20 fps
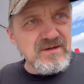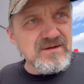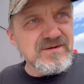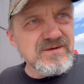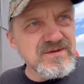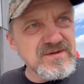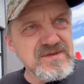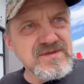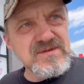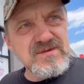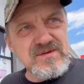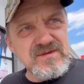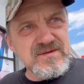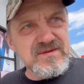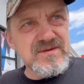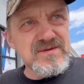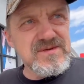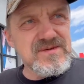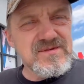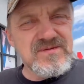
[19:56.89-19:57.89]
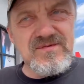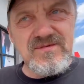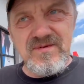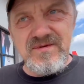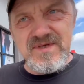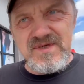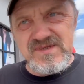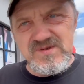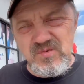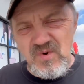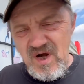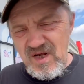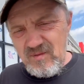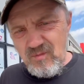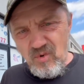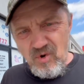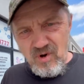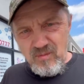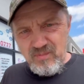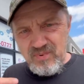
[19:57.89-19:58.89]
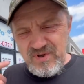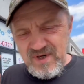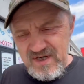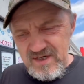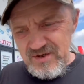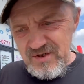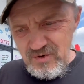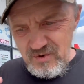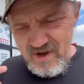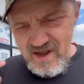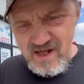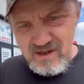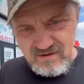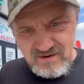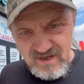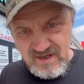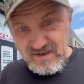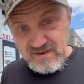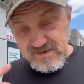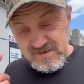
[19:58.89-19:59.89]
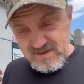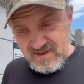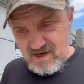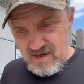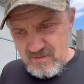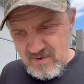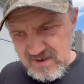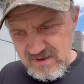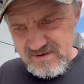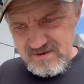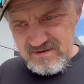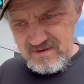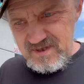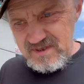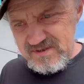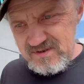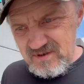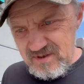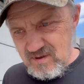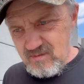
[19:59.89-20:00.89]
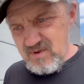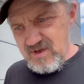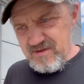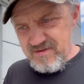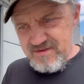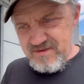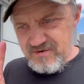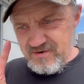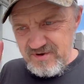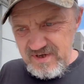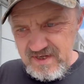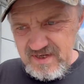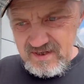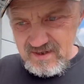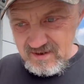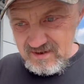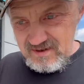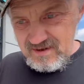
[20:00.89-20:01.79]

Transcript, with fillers: There's, there's, there's one more brand new Hellcat is coming, so there's gonna be three.